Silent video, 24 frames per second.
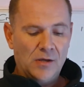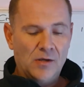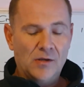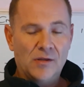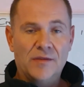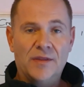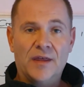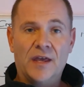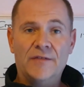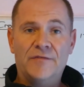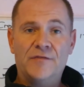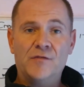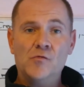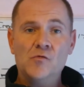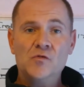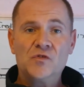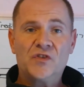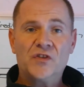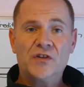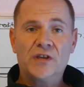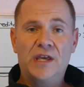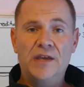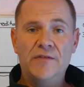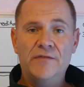They've
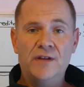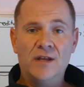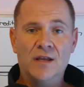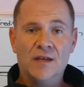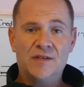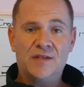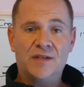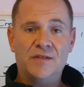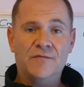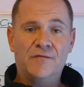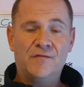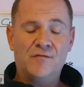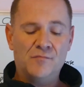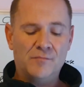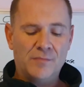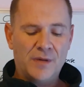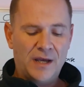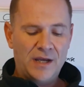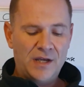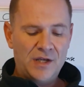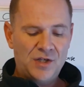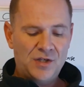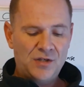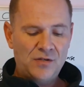also given us
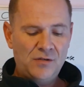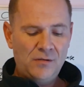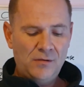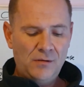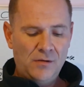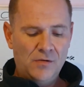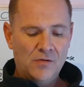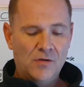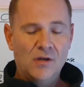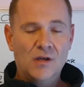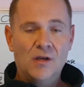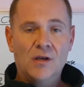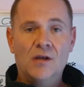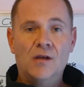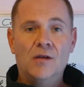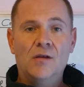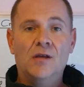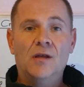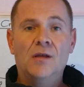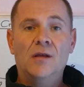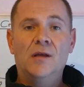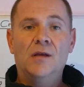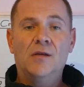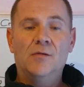information
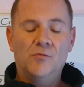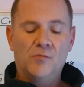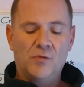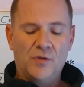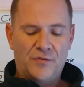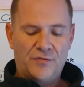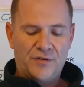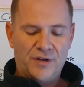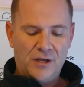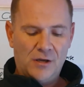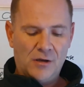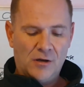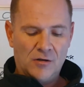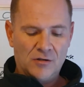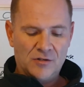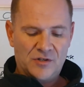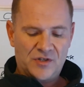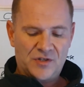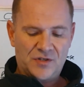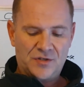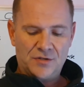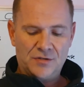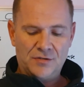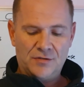with
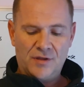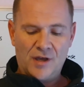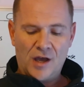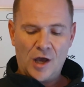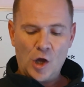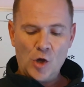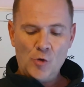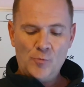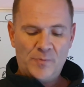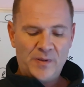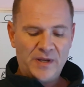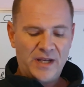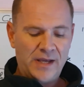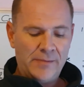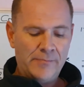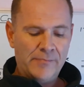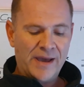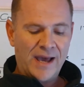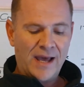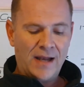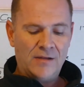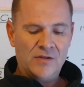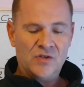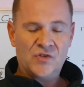regards to the opening
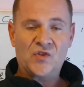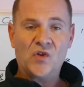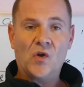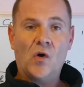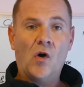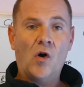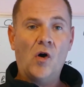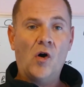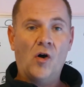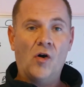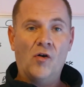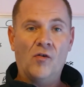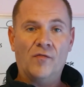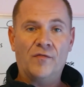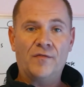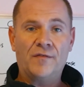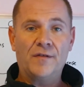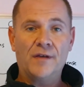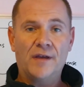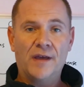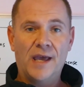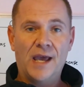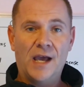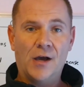balance of
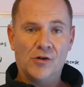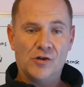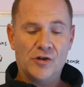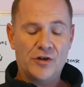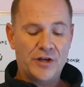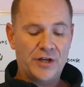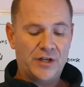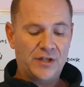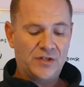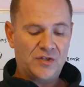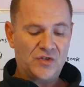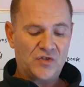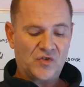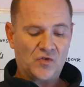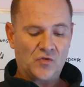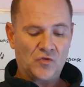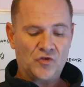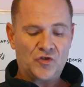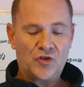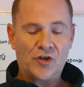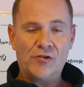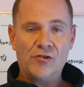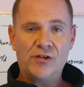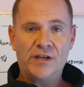our creditors
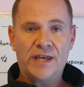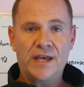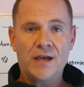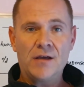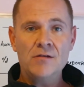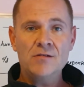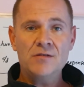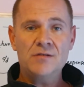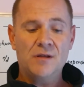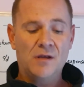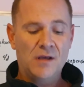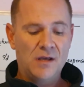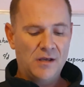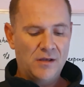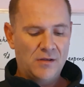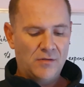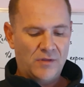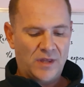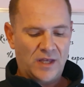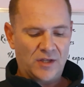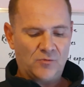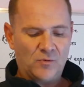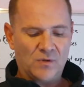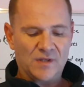control account.
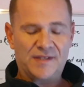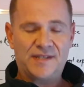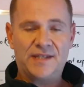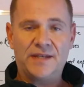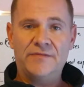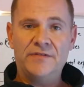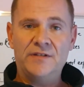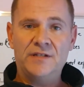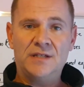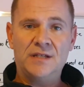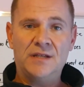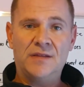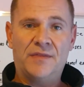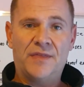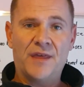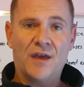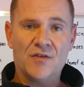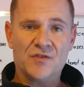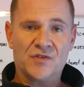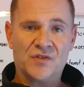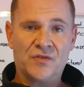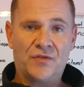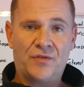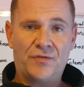That was
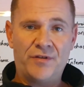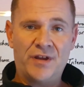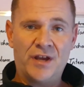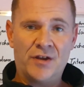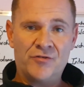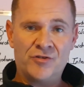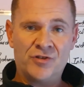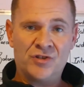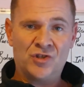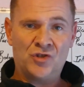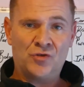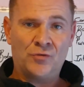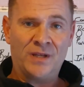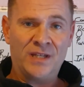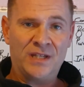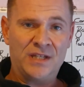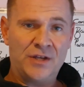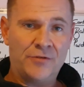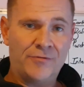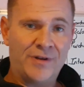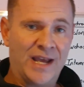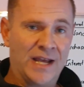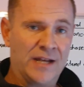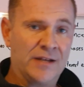17,320
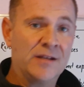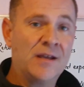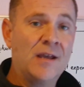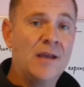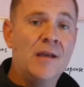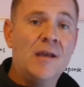Rand.